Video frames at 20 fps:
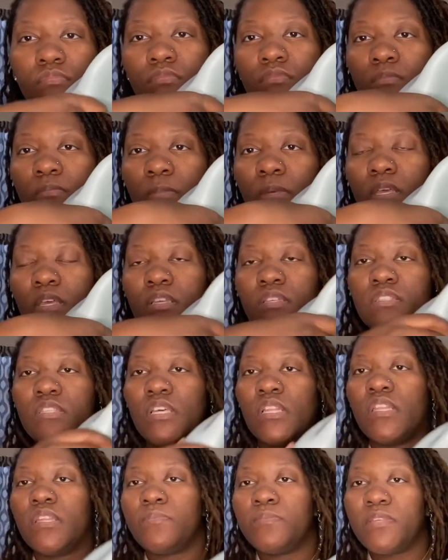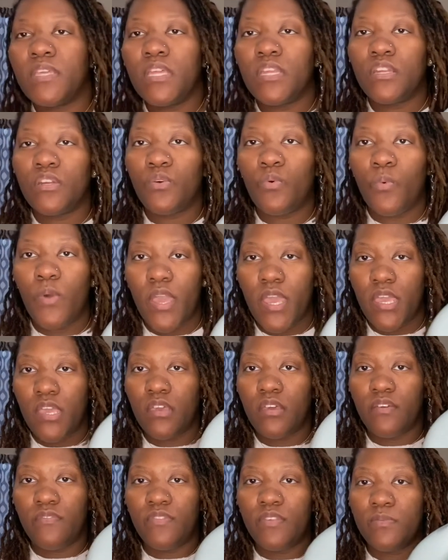because the clips get in the
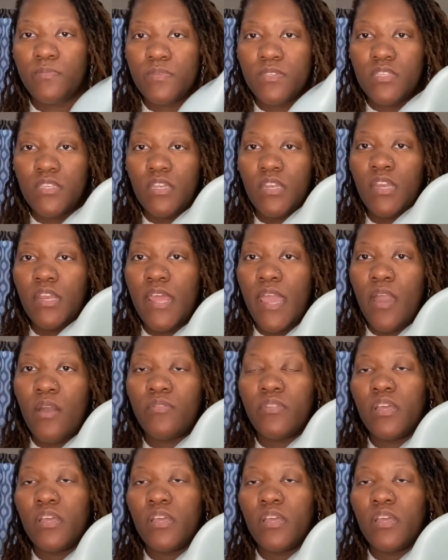way of them sitting down.